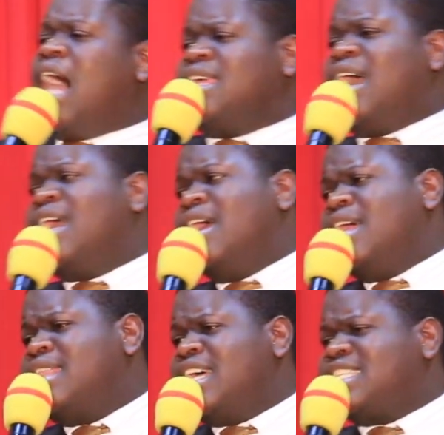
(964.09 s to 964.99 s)
are the
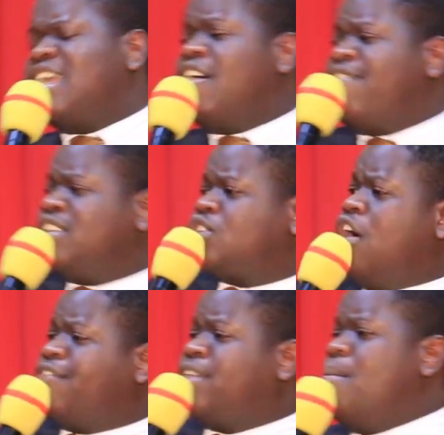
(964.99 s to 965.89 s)
servants
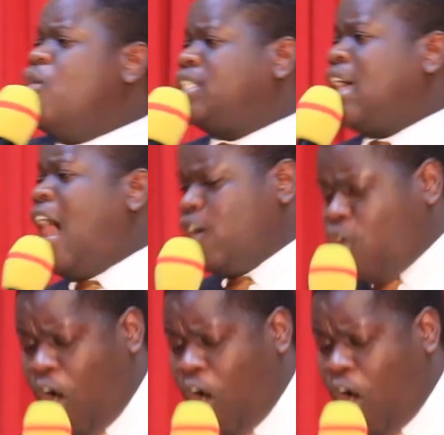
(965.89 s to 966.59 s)
of the Most High